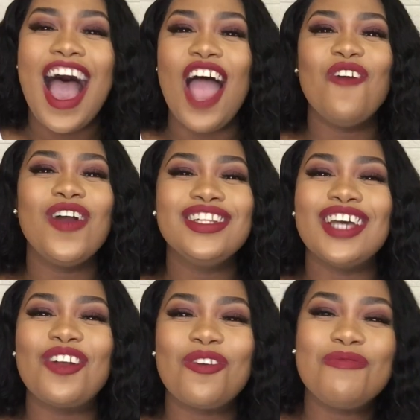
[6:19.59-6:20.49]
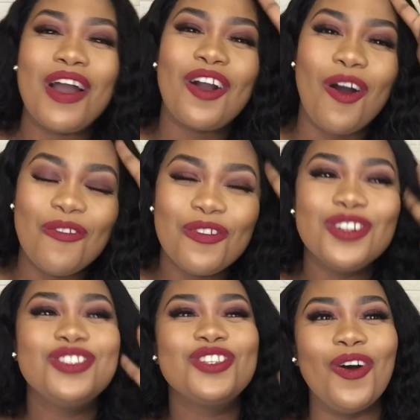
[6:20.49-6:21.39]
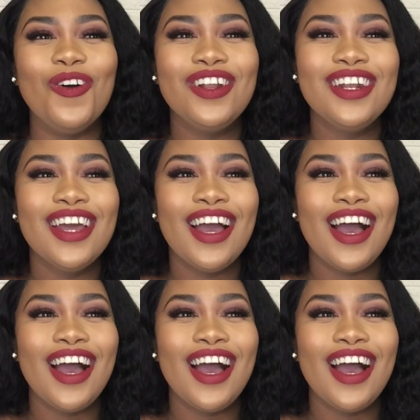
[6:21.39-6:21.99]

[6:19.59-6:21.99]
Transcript: I went out of my comfort zone